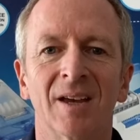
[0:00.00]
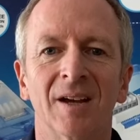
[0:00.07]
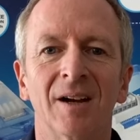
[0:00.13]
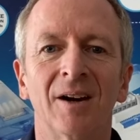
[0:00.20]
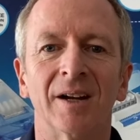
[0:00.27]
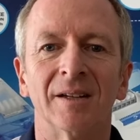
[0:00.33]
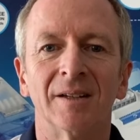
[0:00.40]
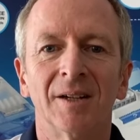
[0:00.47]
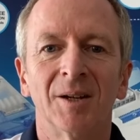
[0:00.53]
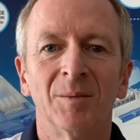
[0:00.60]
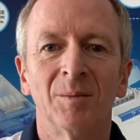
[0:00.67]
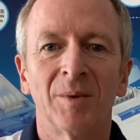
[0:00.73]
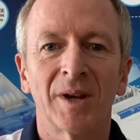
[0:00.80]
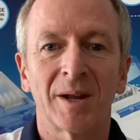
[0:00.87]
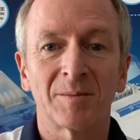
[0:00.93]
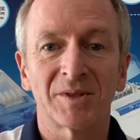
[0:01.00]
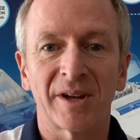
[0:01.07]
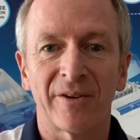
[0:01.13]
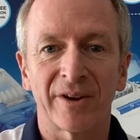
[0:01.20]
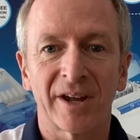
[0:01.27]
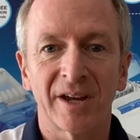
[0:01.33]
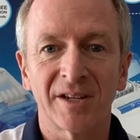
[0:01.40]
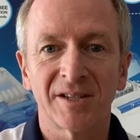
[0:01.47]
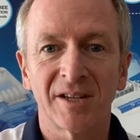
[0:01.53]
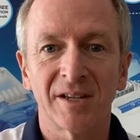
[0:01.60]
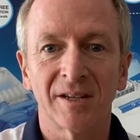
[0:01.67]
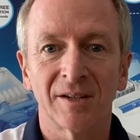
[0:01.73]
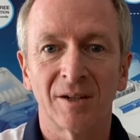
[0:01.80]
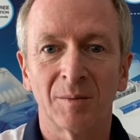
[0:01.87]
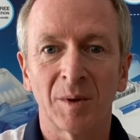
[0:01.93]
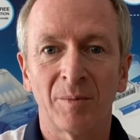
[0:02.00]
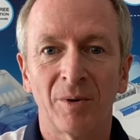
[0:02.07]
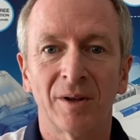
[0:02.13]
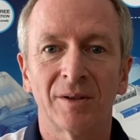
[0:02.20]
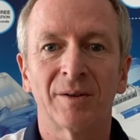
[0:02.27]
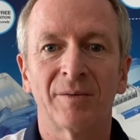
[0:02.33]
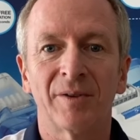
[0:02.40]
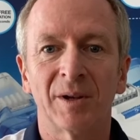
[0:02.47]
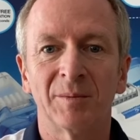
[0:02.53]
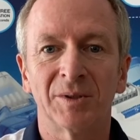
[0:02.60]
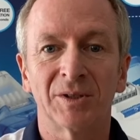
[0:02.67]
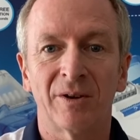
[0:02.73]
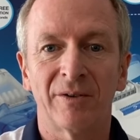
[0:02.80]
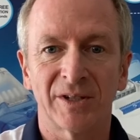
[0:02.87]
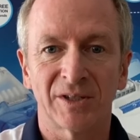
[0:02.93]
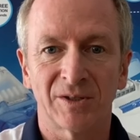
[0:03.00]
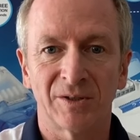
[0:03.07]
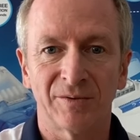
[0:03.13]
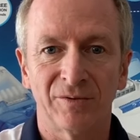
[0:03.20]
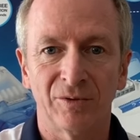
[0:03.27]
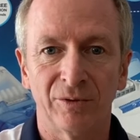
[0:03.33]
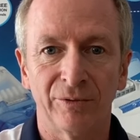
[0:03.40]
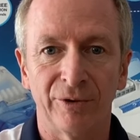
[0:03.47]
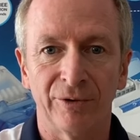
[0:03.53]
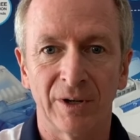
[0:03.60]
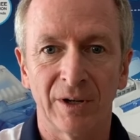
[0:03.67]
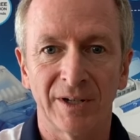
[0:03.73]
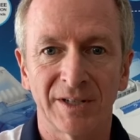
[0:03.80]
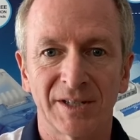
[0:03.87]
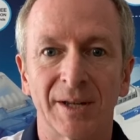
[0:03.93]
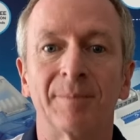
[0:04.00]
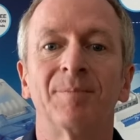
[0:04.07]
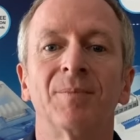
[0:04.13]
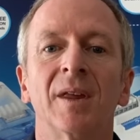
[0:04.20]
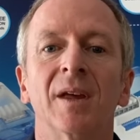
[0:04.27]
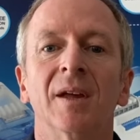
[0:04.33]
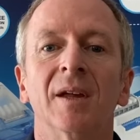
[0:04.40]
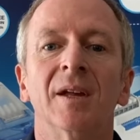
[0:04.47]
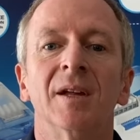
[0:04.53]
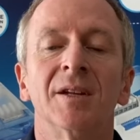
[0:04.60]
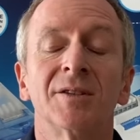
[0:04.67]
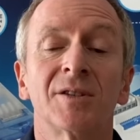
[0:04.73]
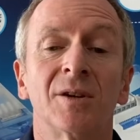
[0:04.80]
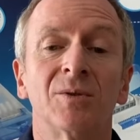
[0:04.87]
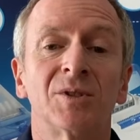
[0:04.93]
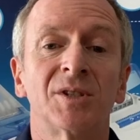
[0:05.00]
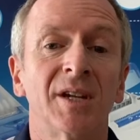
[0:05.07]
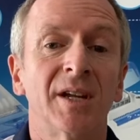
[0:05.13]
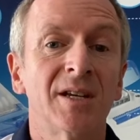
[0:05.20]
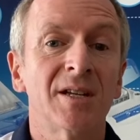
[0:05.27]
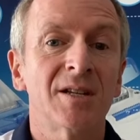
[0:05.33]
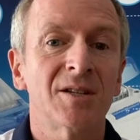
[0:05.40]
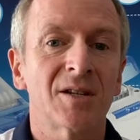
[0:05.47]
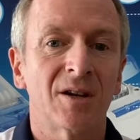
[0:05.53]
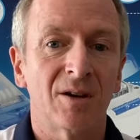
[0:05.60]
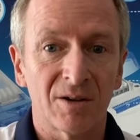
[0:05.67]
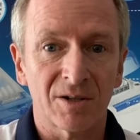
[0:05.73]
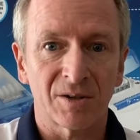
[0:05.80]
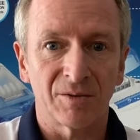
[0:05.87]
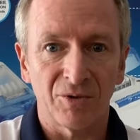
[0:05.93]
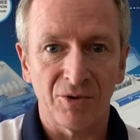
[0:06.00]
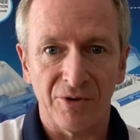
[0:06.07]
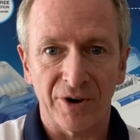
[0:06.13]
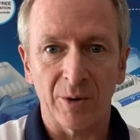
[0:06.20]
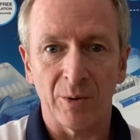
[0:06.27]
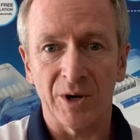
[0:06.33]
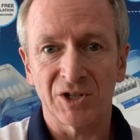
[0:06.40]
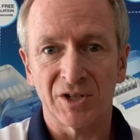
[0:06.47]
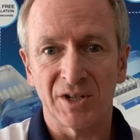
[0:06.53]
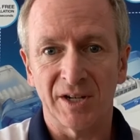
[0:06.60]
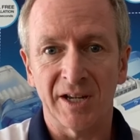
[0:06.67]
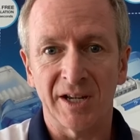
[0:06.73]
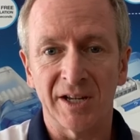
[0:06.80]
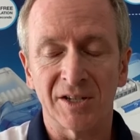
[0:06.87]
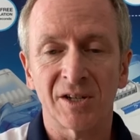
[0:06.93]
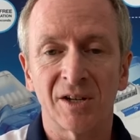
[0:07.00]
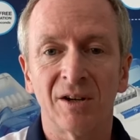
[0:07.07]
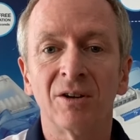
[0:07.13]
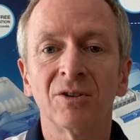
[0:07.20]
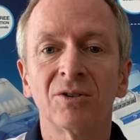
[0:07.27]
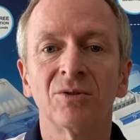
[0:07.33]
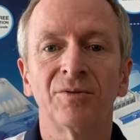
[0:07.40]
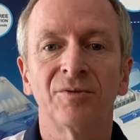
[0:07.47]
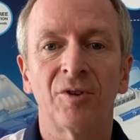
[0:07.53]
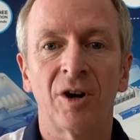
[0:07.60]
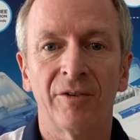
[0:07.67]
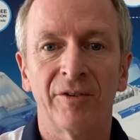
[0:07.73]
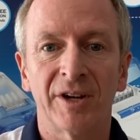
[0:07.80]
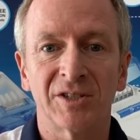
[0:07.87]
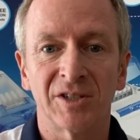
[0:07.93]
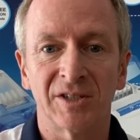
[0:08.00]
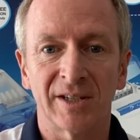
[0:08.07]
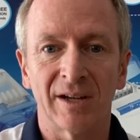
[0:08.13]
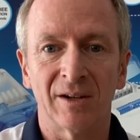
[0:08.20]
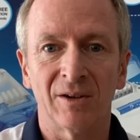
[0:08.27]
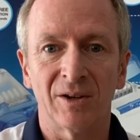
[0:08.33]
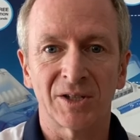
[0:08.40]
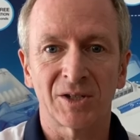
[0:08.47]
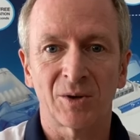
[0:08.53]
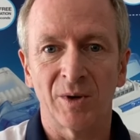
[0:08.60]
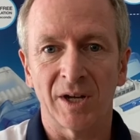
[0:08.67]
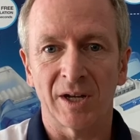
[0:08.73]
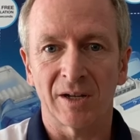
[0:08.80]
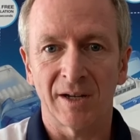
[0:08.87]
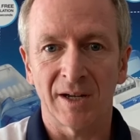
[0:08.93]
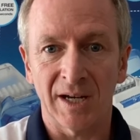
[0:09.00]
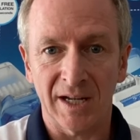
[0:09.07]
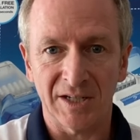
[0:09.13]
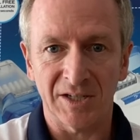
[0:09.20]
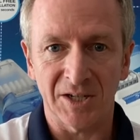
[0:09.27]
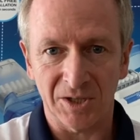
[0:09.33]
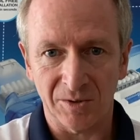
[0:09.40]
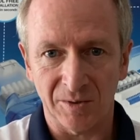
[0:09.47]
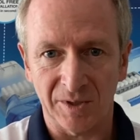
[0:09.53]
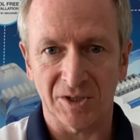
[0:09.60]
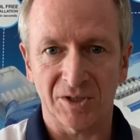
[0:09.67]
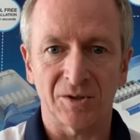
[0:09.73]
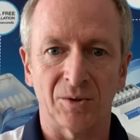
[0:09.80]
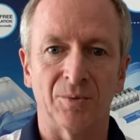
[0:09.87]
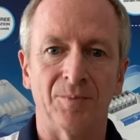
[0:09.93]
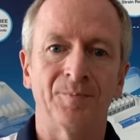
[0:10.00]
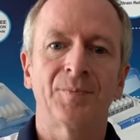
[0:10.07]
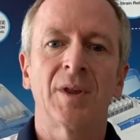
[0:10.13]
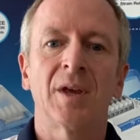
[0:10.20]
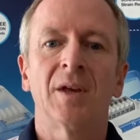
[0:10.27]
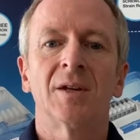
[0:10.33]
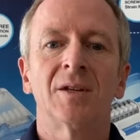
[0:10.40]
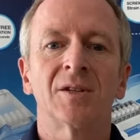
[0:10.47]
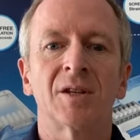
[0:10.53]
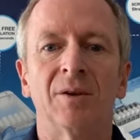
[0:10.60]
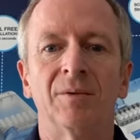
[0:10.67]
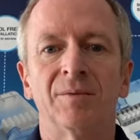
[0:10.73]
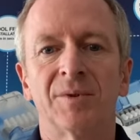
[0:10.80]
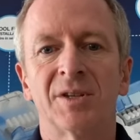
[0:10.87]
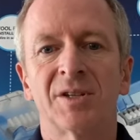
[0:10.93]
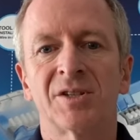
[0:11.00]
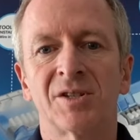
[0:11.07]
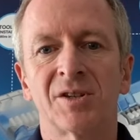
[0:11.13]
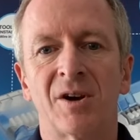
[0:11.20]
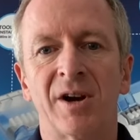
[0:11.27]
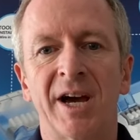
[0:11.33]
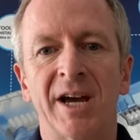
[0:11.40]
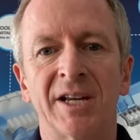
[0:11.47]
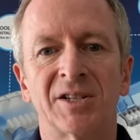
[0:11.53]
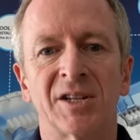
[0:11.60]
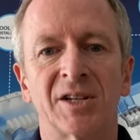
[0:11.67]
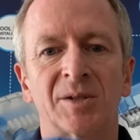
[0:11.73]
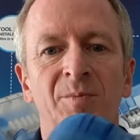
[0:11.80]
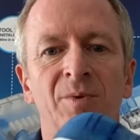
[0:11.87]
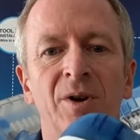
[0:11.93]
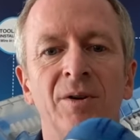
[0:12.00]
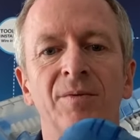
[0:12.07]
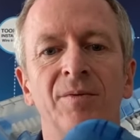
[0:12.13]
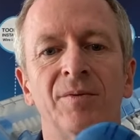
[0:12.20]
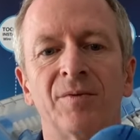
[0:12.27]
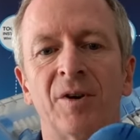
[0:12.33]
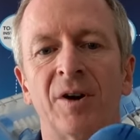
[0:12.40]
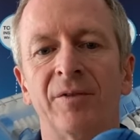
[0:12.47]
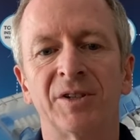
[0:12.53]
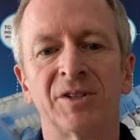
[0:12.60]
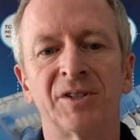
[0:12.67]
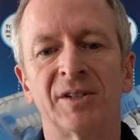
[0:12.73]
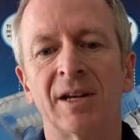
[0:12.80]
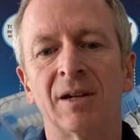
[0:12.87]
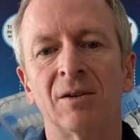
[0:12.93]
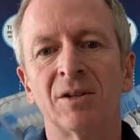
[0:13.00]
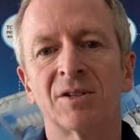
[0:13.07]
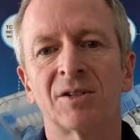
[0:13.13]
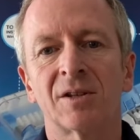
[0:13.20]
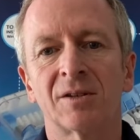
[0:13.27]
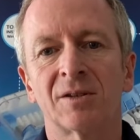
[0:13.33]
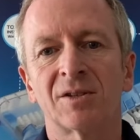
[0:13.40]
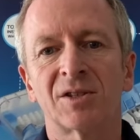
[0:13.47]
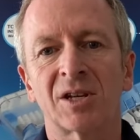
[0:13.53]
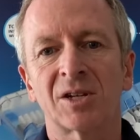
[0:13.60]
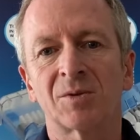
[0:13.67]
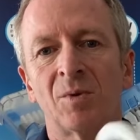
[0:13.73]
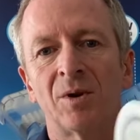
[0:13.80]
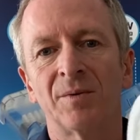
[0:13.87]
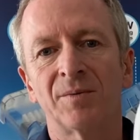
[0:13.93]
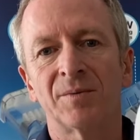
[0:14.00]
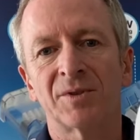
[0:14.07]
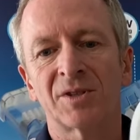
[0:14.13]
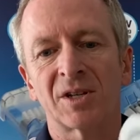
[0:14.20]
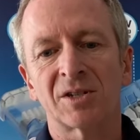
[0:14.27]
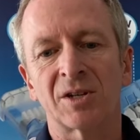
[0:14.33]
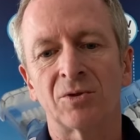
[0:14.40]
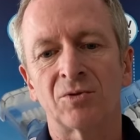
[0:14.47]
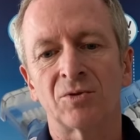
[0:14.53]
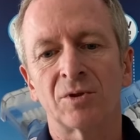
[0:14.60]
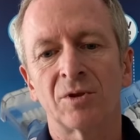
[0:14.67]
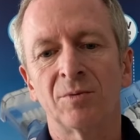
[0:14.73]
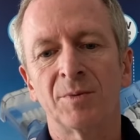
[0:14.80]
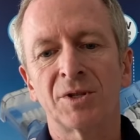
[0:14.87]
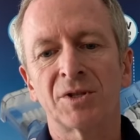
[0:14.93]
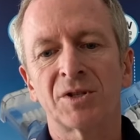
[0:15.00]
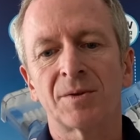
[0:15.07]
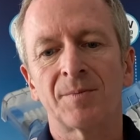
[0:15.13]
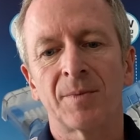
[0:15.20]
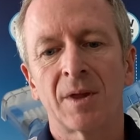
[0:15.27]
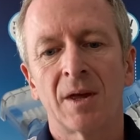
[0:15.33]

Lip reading: Hi, my name's Darren Casey and I'm the Product Development Director for Aurora Lighting. So today's Ask Aurora question is, are your fire rated downlights quick and easy to install? So this is our A6 Pro fire rated downlight, 6 watt, 600 lumens,